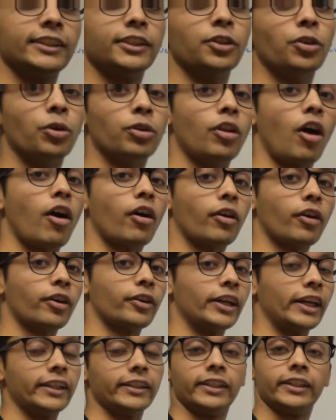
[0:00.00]
no longer
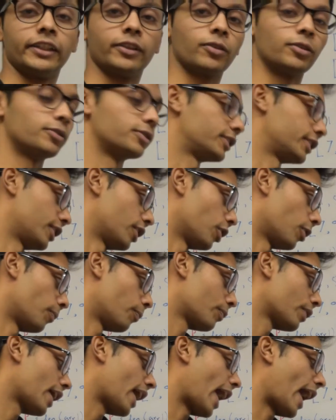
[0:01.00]
greater than or equal to 0.
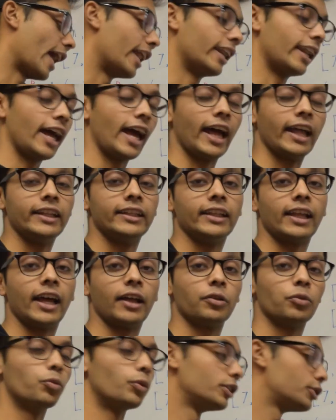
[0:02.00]
And
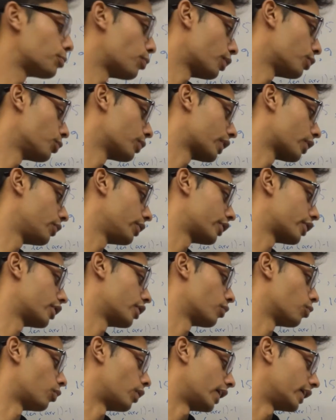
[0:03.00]
at which point we can
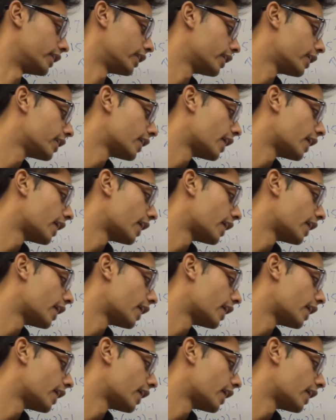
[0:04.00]
return 1.